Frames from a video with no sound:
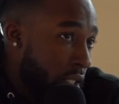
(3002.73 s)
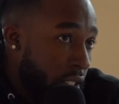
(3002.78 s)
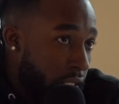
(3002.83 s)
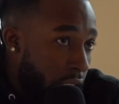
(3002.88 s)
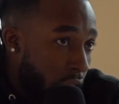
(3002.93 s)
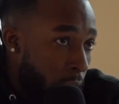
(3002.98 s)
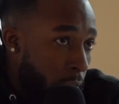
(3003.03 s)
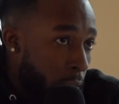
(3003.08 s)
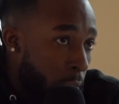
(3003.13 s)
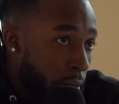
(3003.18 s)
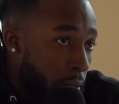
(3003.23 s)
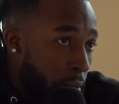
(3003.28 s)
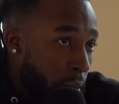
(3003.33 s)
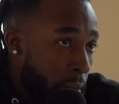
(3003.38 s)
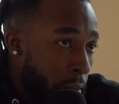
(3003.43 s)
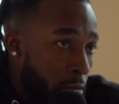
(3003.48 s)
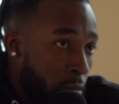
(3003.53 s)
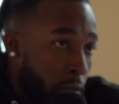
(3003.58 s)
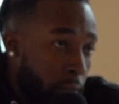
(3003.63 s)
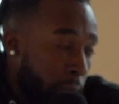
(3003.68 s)
down moment for me,
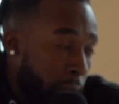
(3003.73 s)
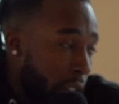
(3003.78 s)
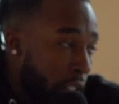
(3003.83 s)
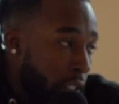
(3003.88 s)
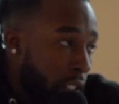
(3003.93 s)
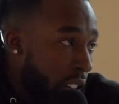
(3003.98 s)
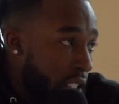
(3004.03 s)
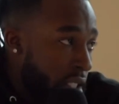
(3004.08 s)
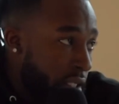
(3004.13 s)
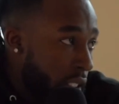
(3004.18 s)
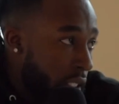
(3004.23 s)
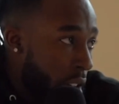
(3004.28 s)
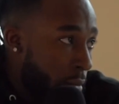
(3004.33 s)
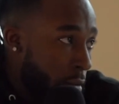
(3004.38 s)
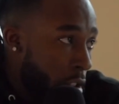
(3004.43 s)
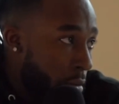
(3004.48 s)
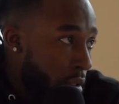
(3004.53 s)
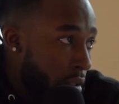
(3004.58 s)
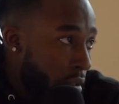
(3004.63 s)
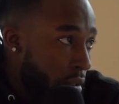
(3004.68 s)
but it won't be my last down
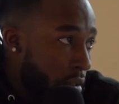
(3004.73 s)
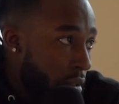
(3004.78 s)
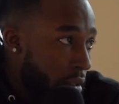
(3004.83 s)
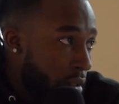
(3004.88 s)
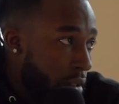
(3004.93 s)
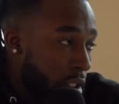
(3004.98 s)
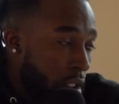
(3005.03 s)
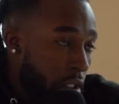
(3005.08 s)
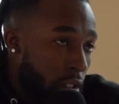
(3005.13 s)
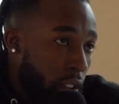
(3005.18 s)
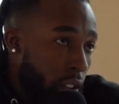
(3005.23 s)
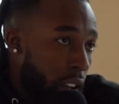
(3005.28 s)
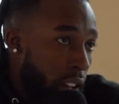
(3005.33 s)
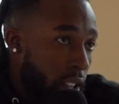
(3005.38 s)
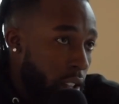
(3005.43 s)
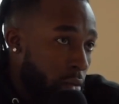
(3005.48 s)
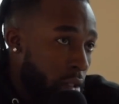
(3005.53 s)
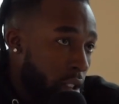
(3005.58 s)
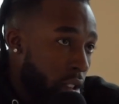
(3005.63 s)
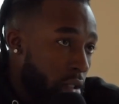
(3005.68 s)
moment. Right. So I had
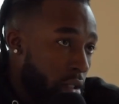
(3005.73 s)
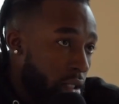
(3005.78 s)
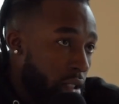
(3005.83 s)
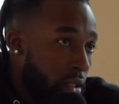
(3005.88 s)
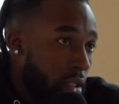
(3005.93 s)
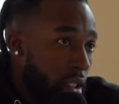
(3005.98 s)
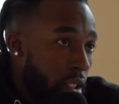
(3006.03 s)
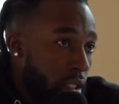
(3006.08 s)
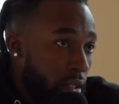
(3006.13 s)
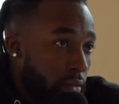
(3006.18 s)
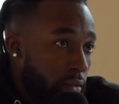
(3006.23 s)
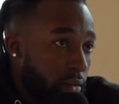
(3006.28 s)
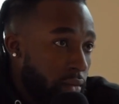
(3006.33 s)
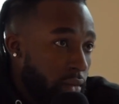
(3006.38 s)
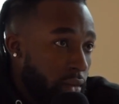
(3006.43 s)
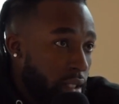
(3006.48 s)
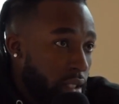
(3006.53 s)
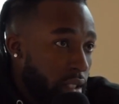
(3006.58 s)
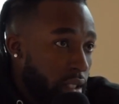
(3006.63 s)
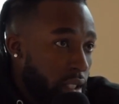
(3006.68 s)
to really
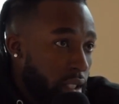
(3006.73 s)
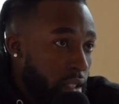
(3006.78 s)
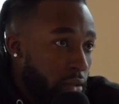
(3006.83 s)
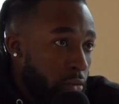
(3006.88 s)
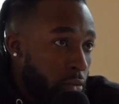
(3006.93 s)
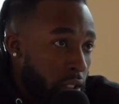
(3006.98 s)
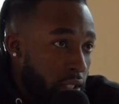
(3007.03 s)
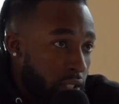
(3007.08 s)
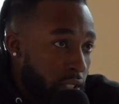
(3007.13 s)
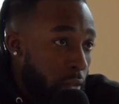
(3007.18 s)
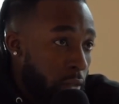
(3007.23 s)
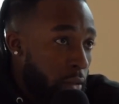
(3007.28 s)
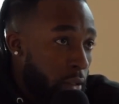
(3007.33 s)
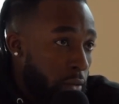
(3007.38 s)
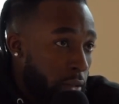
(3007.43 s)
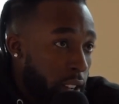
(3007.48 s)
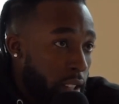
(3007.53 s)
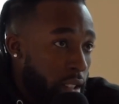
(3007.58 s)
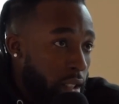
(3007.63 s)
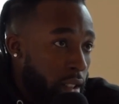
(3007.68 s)

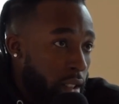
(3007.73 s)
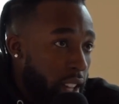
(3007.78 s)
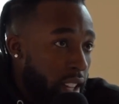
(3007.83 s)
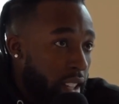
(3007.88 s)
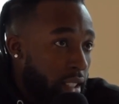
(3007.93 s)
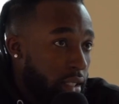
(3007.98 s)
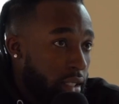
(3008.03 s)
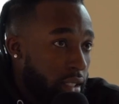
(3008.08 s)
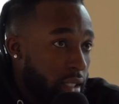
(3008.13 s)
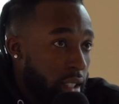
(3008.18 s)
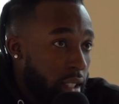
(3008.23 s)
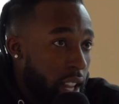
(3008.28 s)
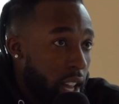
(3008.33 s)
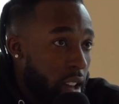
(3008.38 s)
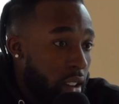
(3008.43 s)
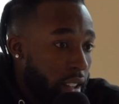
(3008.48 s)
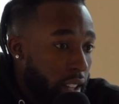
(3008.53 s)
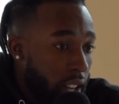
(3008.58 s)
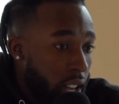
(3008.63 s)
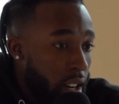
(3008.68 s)
self-reflect and like sit
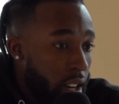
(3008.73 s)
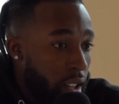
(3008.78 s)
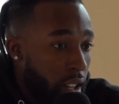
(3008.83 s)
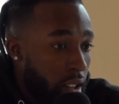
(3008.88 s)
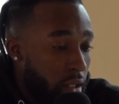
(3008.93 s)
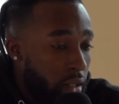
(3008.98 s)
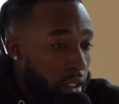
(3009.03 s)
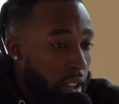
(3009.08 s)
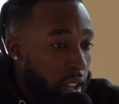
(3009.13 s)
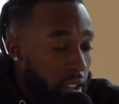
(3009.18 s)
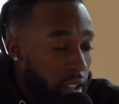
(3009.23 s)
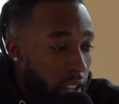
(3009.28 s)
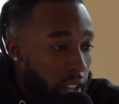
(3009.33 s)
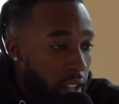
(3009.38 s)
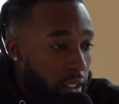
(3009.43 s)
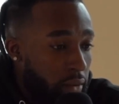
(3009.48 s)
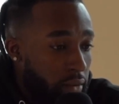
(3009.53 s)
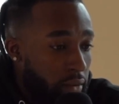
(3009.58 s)
down and kind of like, okay, like,